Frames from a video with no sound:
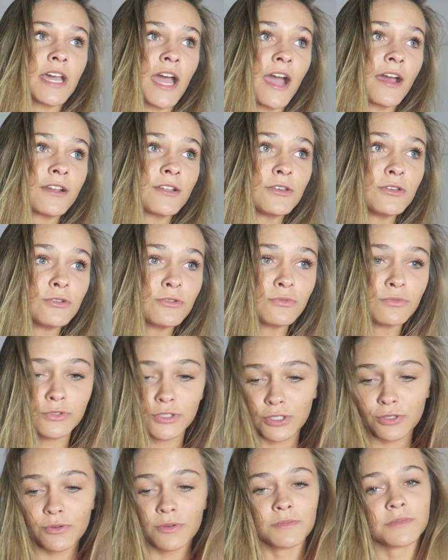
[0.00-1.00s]
how do you
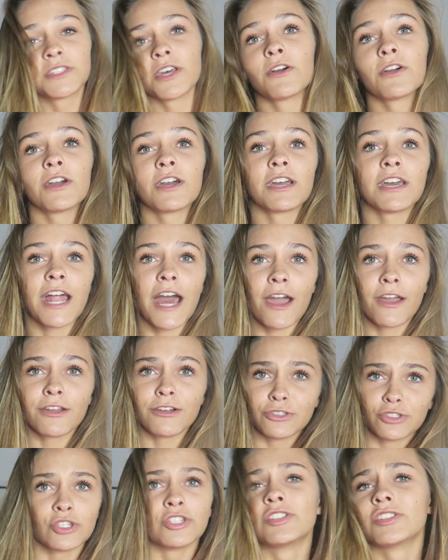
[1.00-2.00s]
do them so good, how
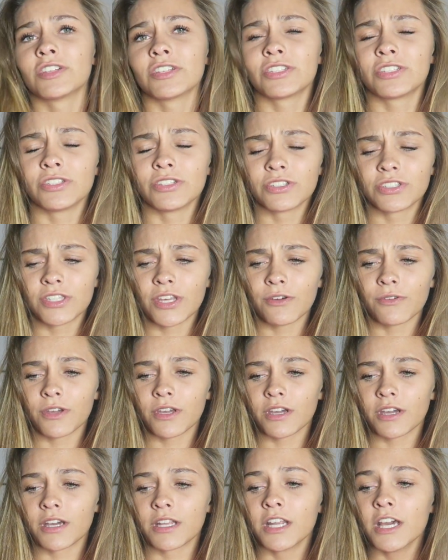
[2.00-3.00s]
your transition is so
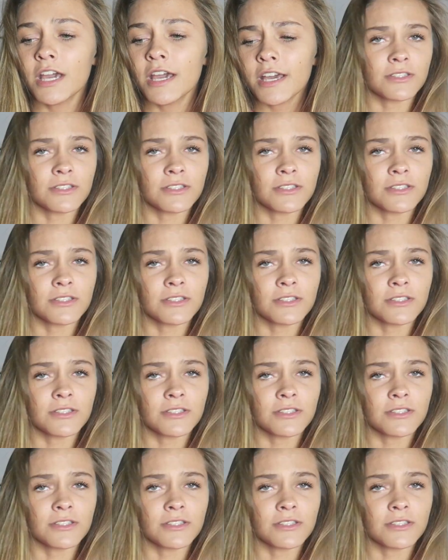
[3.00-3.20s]
good.